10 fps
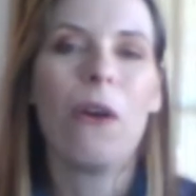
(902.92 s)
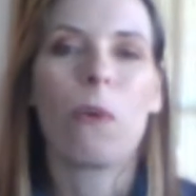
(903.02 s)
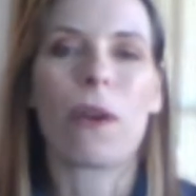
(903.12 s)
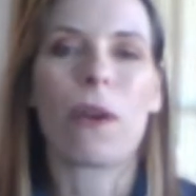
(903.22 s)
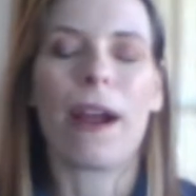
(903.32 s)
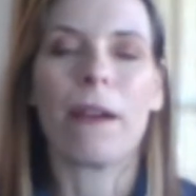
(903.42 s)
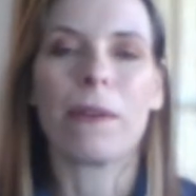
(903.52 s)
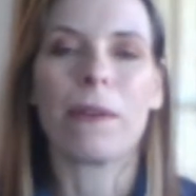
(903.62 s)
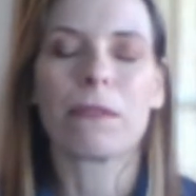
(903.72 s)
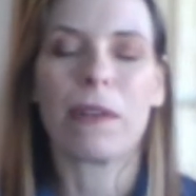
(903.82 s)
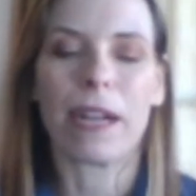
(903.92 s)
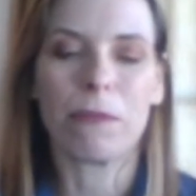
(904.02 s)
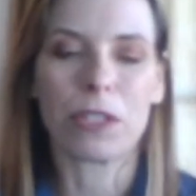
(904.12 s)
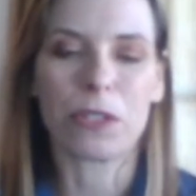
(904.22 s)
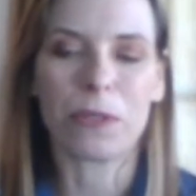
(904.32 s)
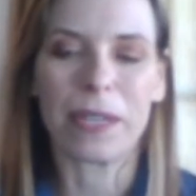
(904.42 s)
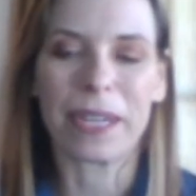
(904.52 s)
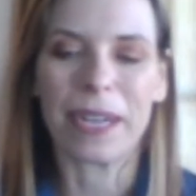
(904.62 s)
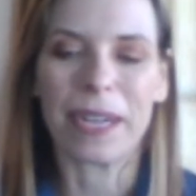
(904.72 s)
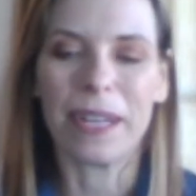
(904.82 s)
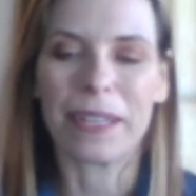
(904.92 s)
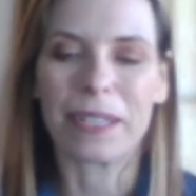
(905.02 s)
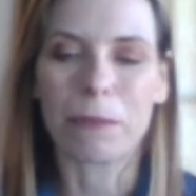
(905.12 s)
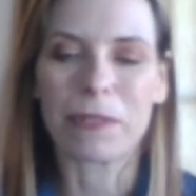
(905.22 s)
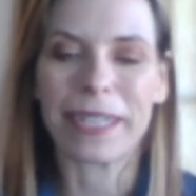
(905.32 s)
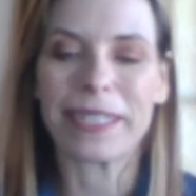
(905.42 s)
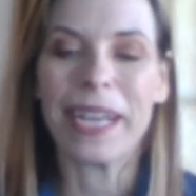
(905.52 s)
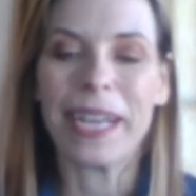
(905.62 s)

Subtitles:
where I was when I was doing the Underpresents.